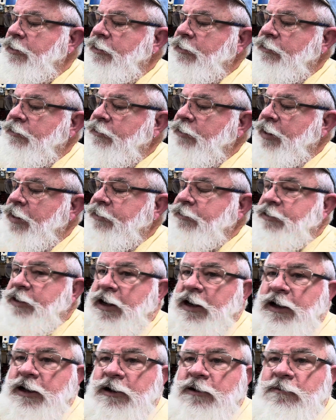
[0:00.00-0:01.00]
slice
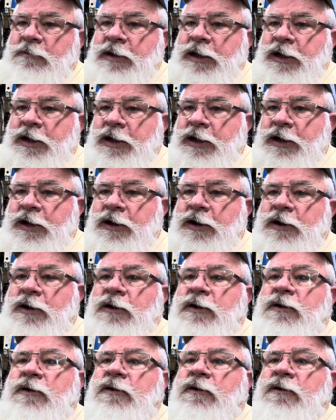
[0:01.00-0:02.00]
out a little bit here
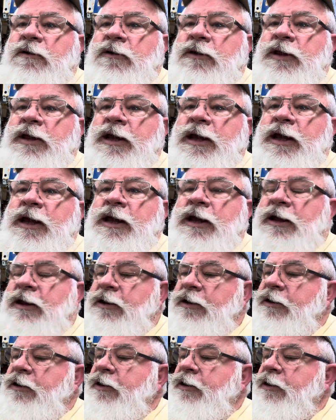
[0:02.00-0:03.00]
on the
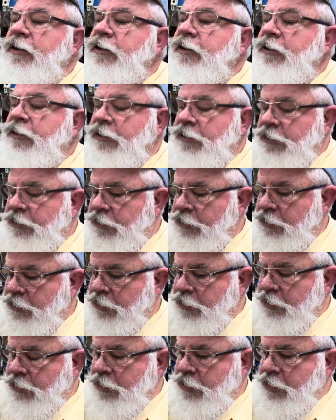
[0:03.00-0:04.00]
end
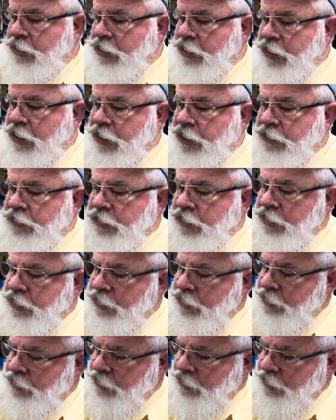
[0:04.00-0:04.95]
and then